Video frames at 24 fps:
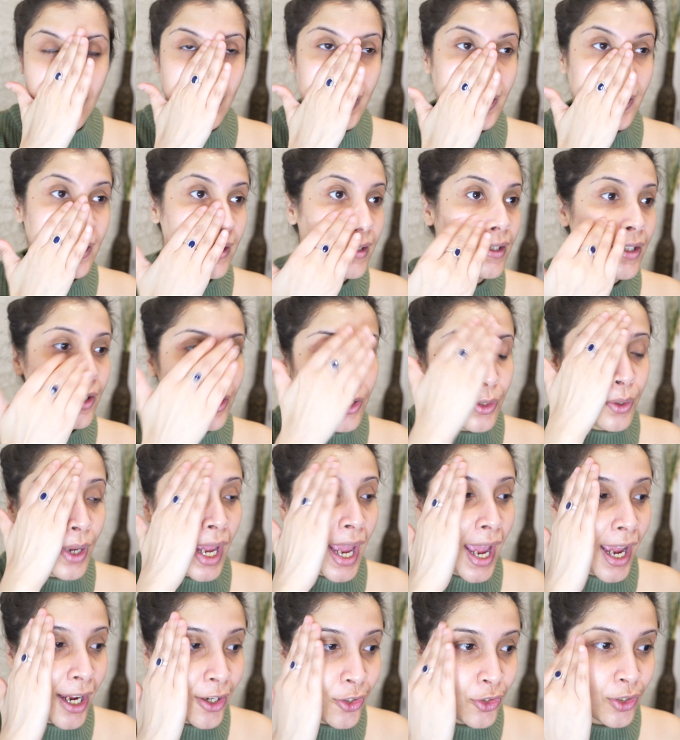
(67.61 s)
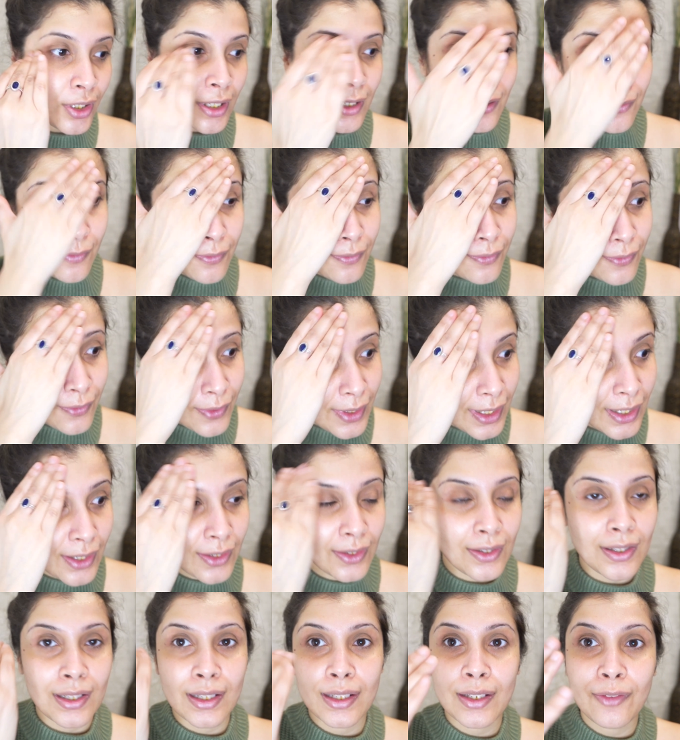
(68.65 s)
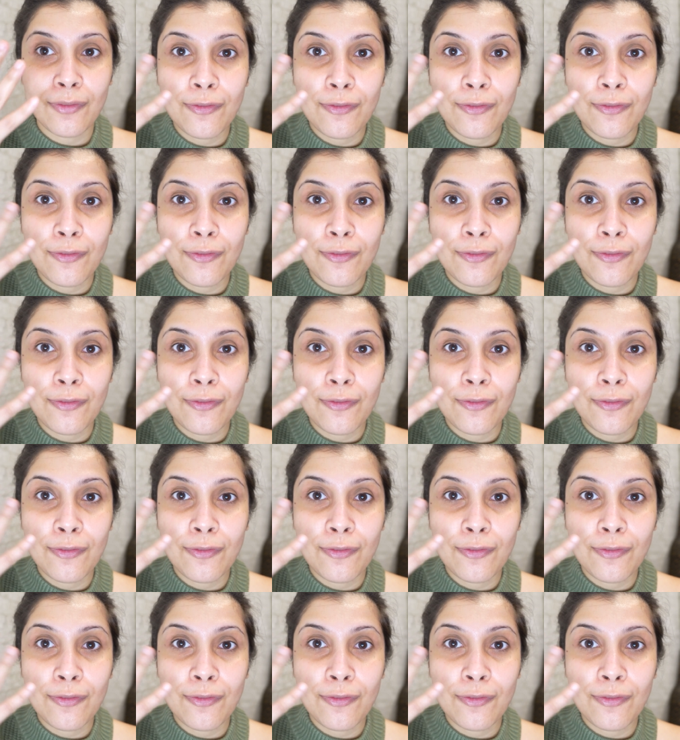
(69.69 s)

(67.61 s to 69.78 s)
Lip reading: and you actually feel